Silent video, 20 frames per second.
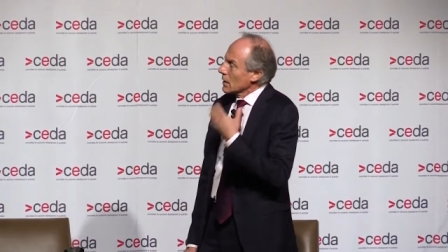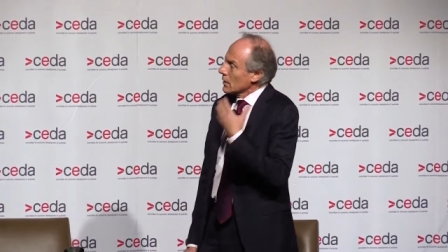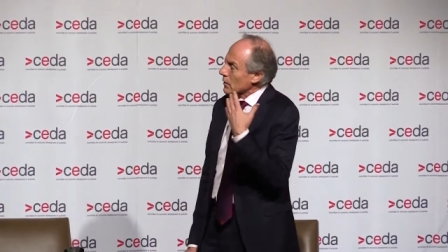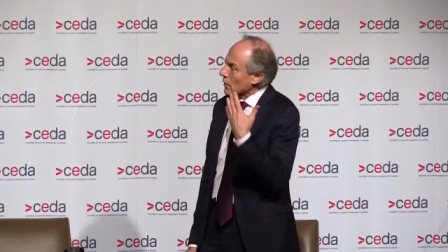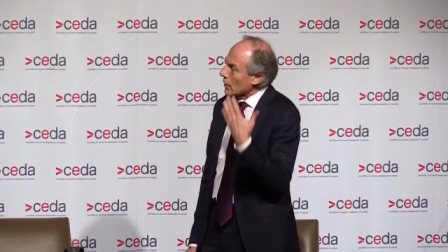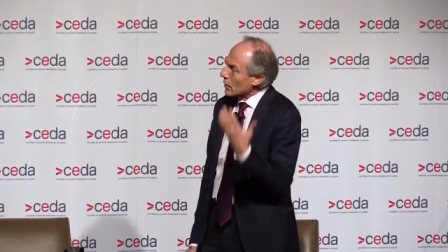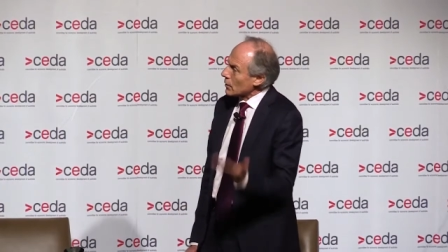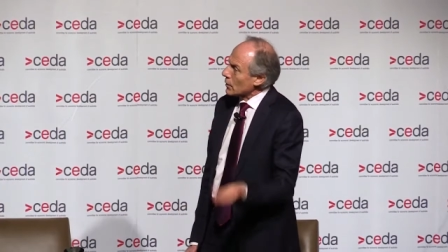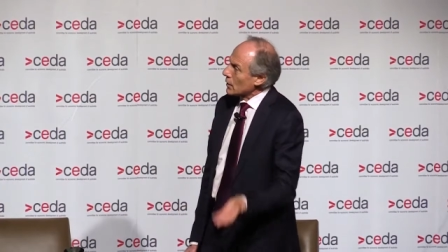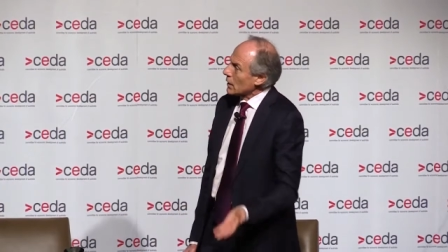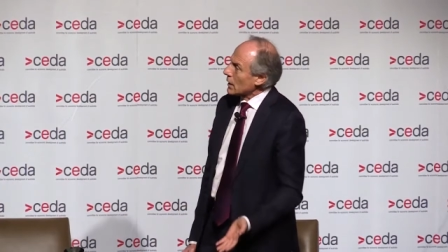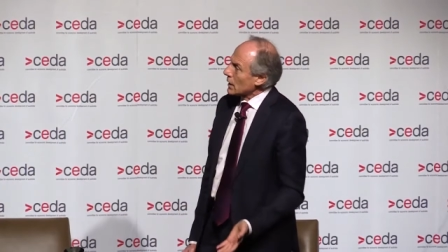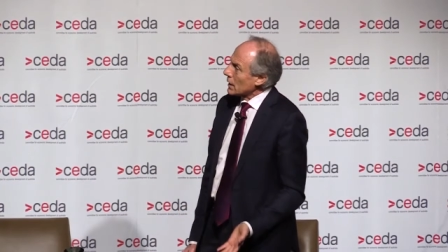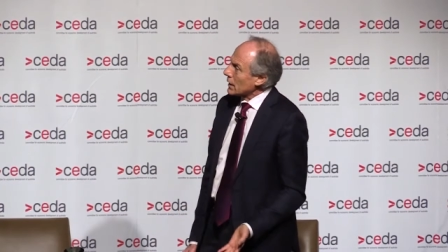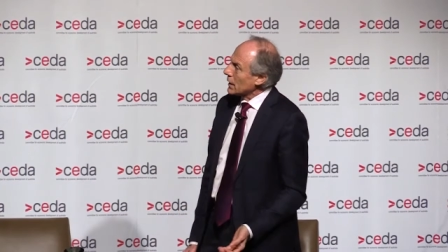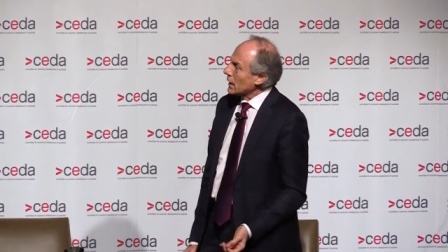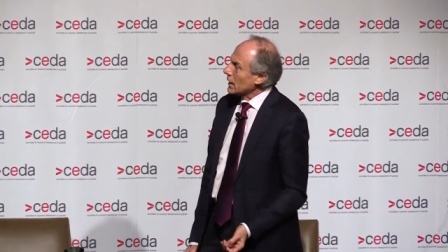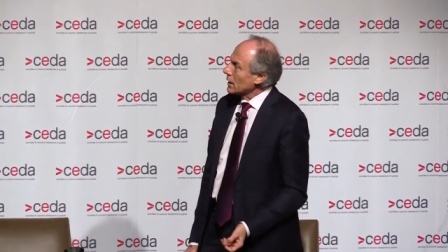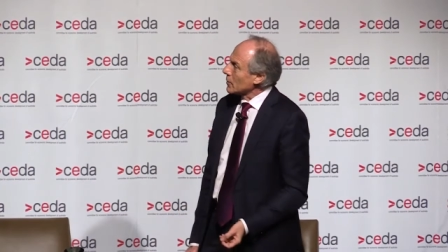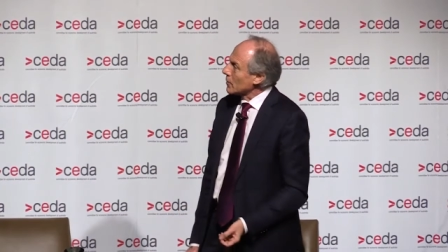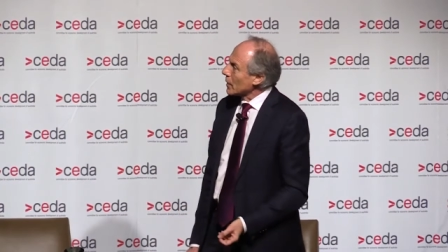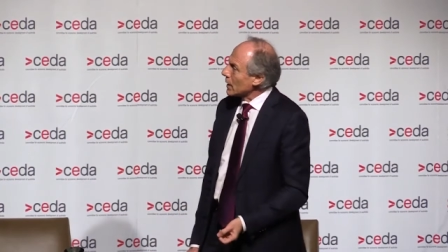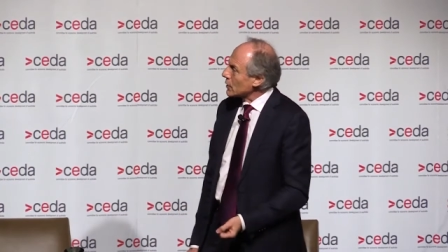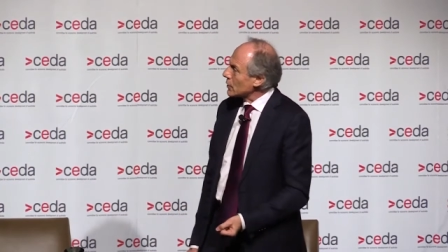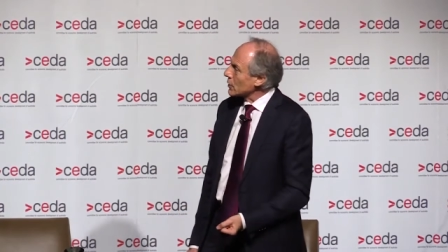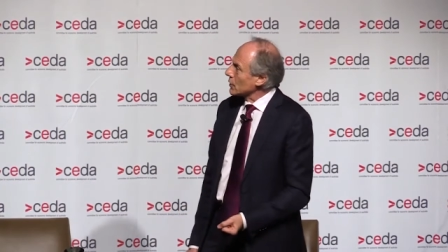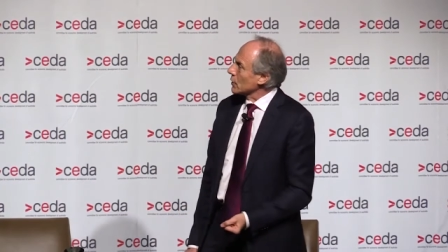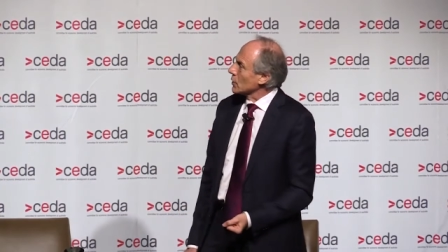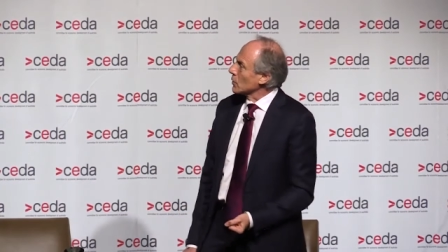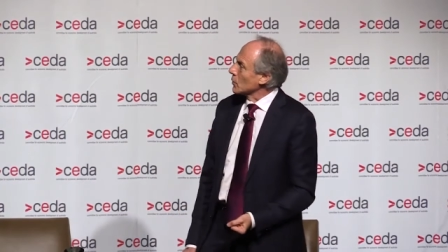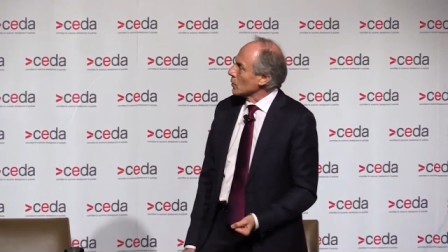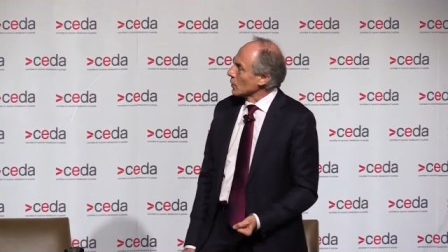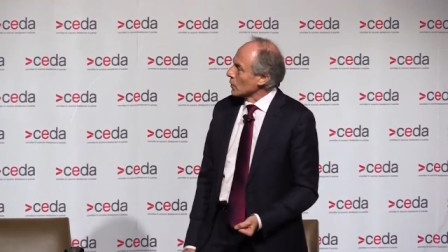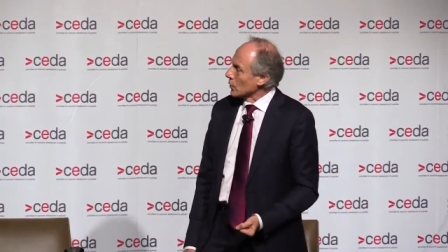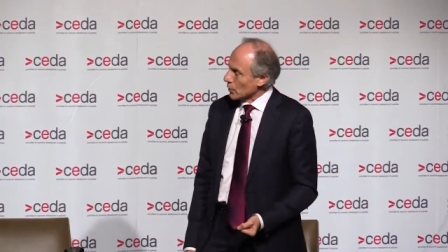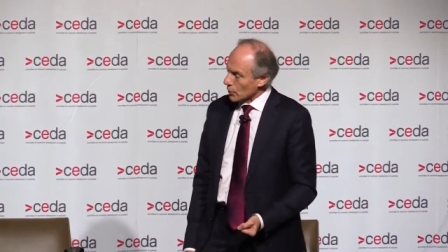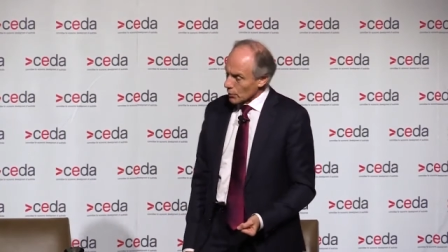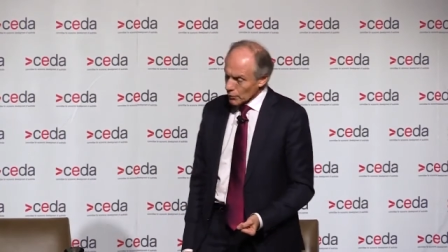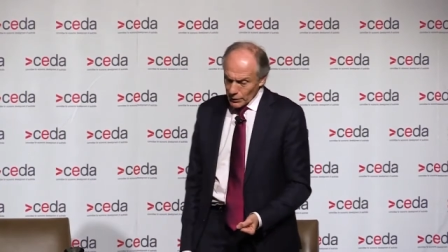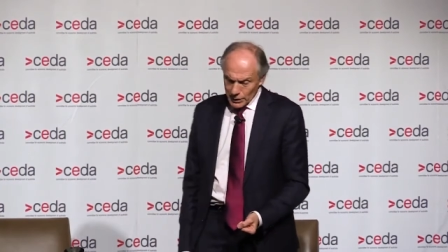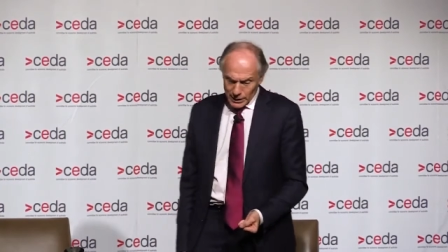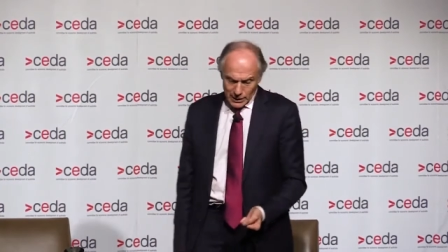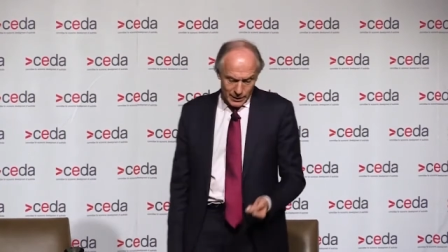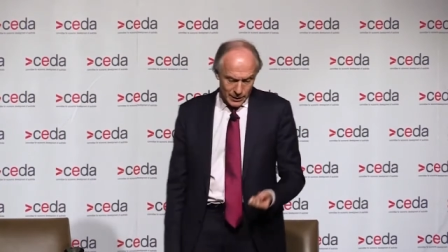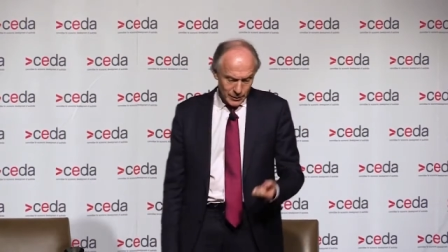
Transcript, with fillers: So, again, imagining a world,